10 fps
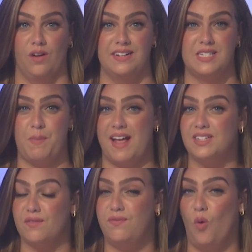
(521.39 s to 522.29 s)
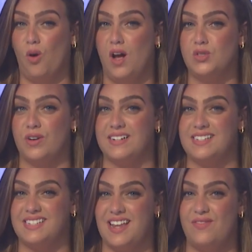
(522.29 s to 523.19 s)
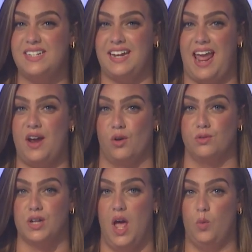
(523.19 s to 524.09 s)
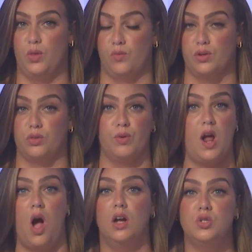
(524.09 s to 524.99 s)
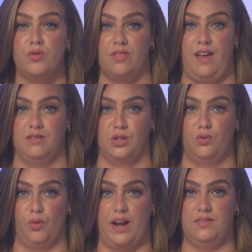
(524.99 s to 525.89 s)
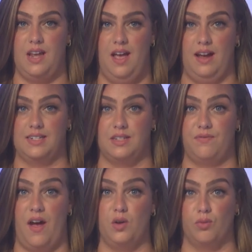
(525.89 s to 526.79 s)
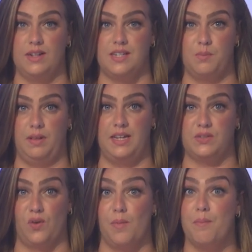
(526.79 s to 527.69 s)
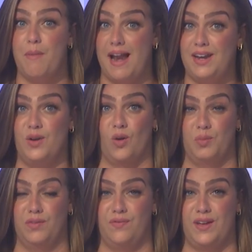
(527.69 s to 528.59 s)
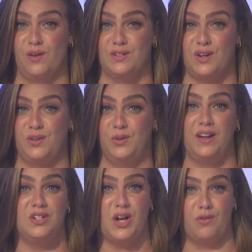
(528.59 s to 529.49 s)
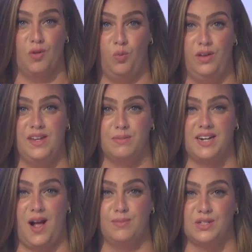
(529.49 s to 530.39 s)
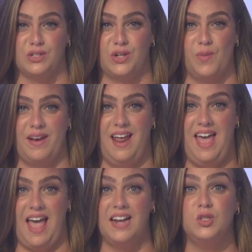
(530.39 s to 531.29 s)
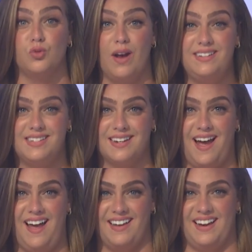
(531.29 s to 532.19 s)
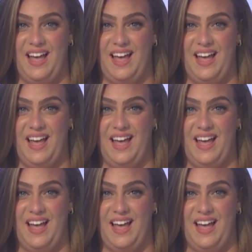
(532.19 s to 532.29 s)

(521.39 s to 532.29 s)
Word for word: and spans 470 acres with over 300,000 graves. It's the final resting place for many notable figures, including General William Tecumseh Sherman and Dred Scott.